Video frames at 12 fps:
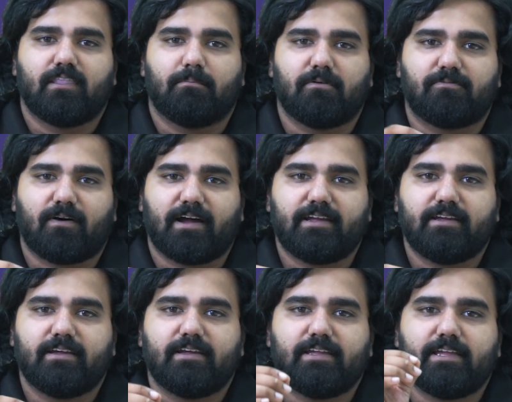Number five,
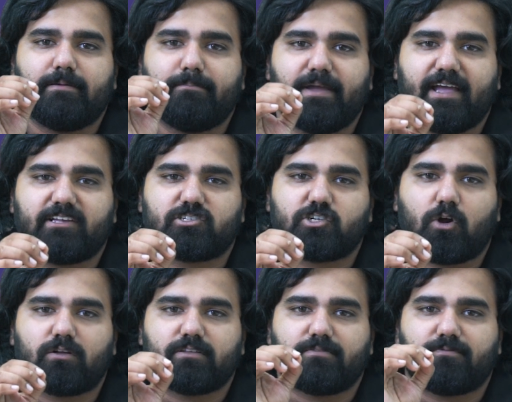he makes
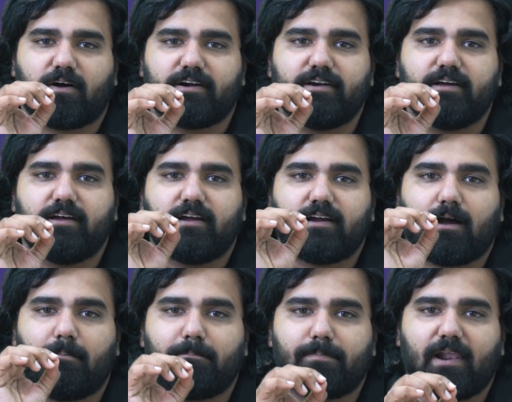sure the fund
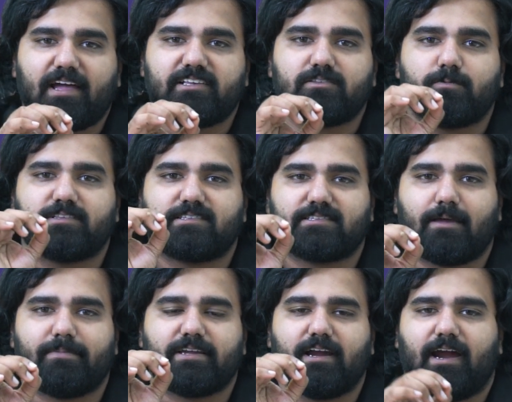complies with
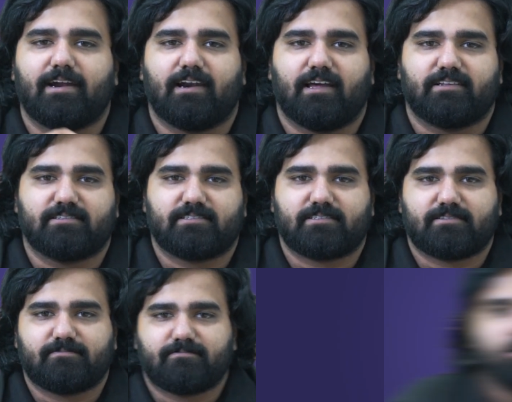SEBI guidelines.
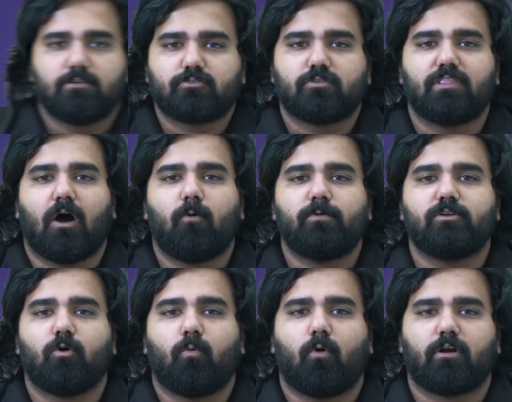So now we
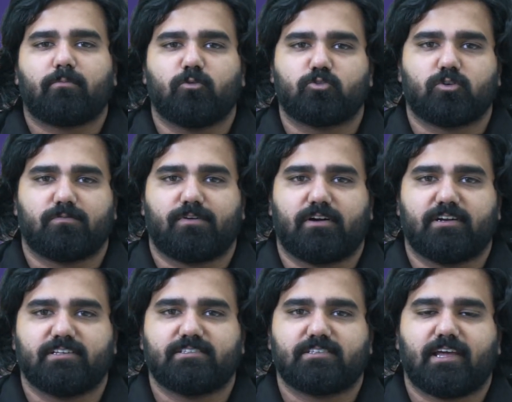know what a mutual fund
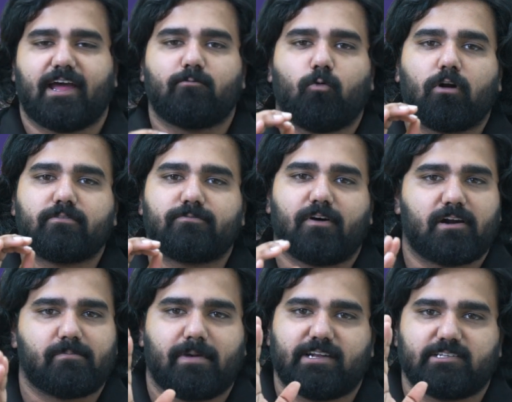is and what a
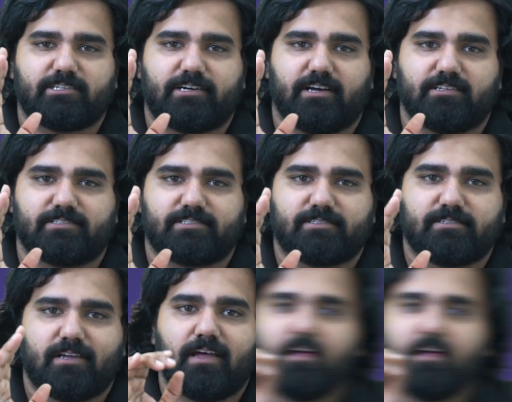fund manager does.